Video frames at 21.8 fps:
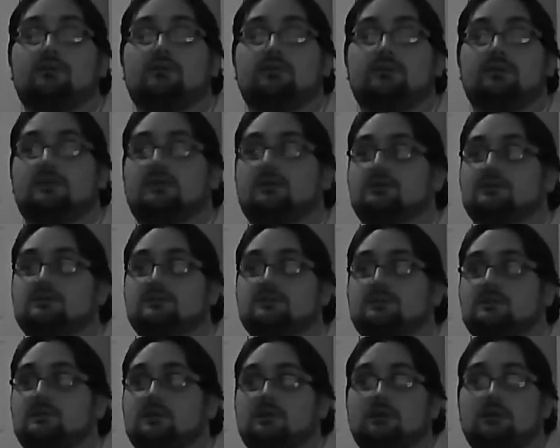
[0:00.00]
And he goes,
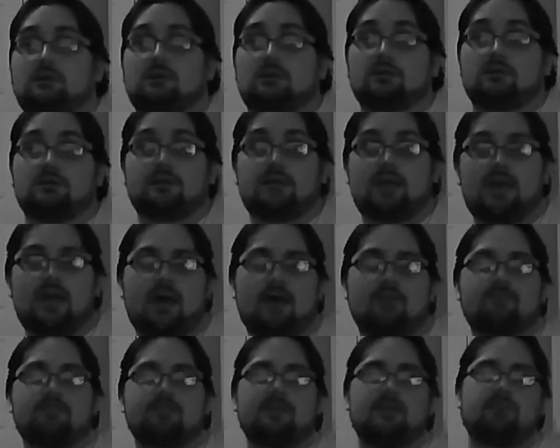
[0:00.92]
do you
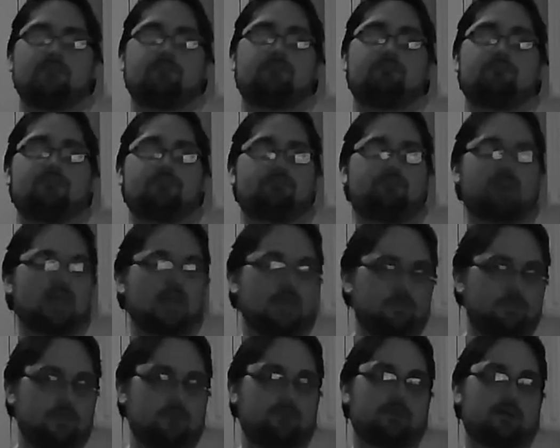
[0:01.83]
have any
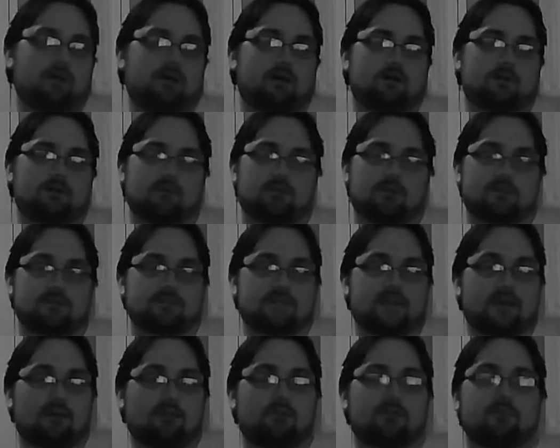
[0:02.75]
baby powder or
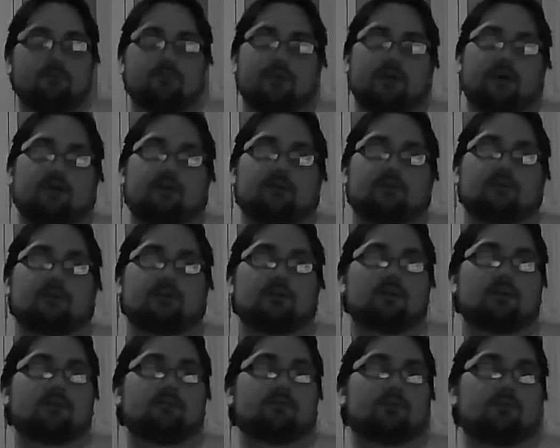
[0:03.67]
talcum powder
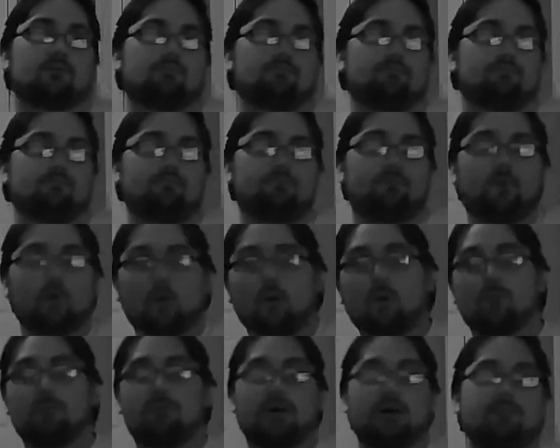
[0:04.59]
or
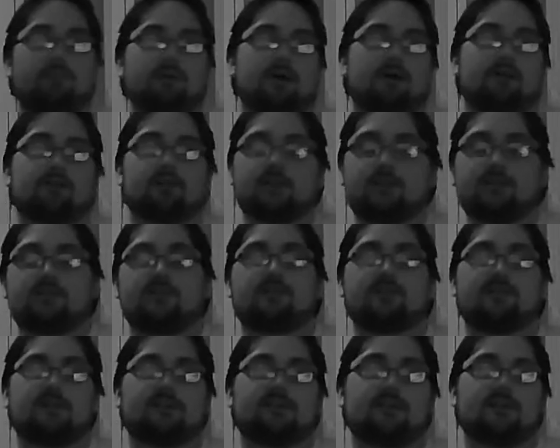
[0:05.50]
Gold Bond powder, anything
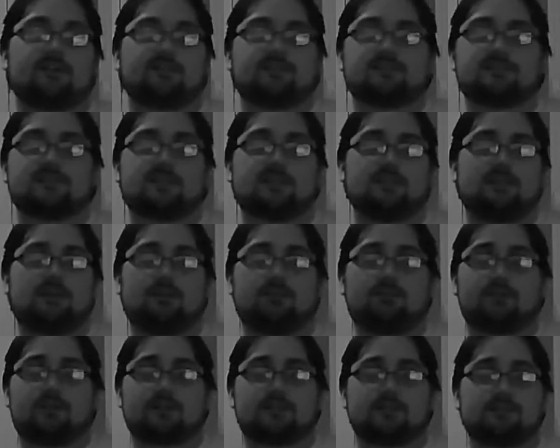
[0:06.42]
like that? She's like, yeah, I've
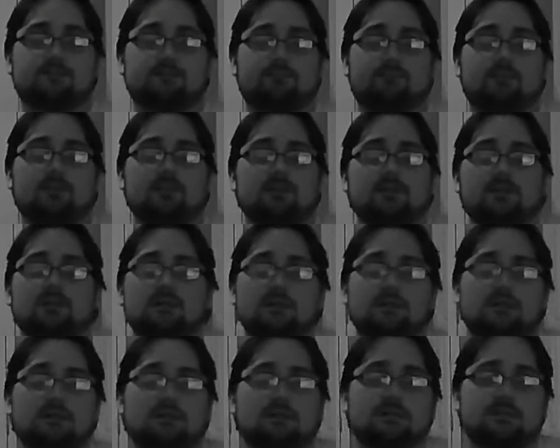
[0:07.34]
got some
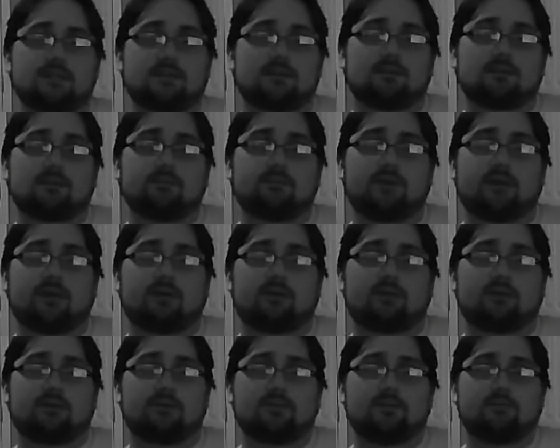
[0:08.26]
talcum
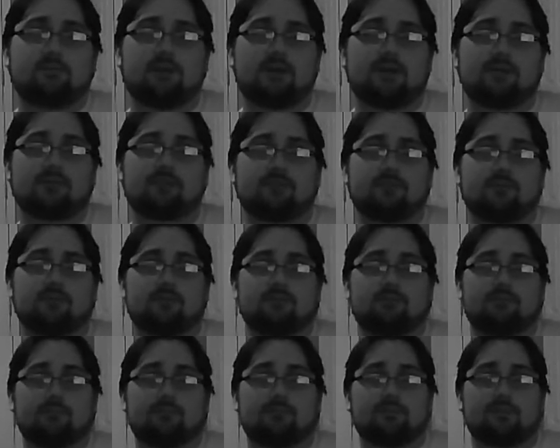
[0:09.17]
powder in the bathroom.
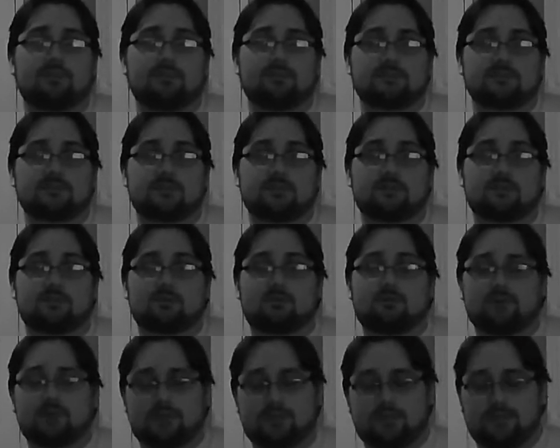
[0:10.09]
He's like,
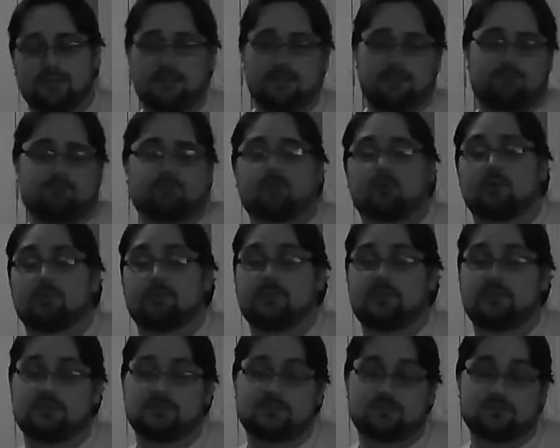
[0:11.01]
quick, get it for
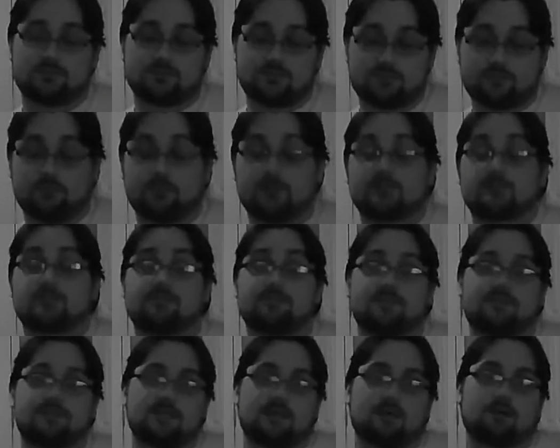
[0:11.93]
me. So she brings him
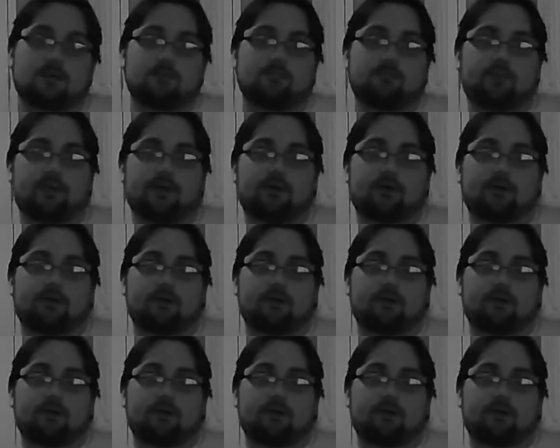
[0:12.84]
the talcum powder.